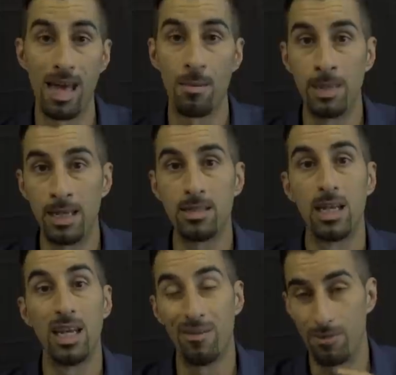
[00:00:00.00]
That means
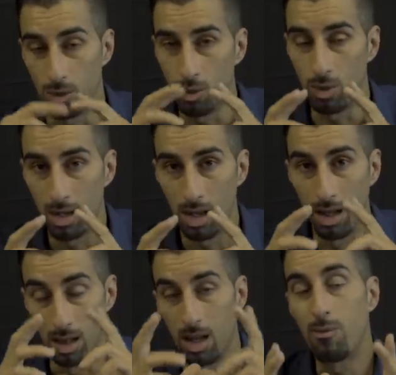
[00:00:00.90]
if you
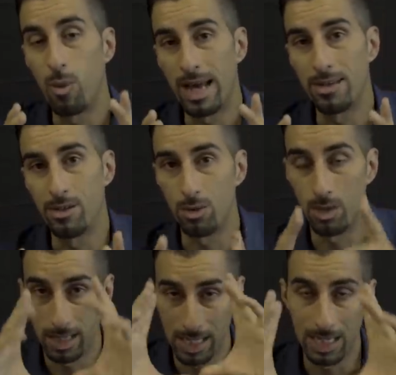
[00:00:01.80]
love what I
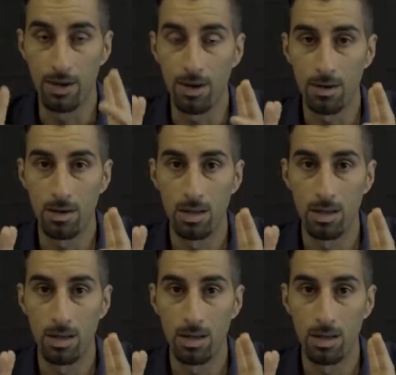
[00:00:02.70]
do here,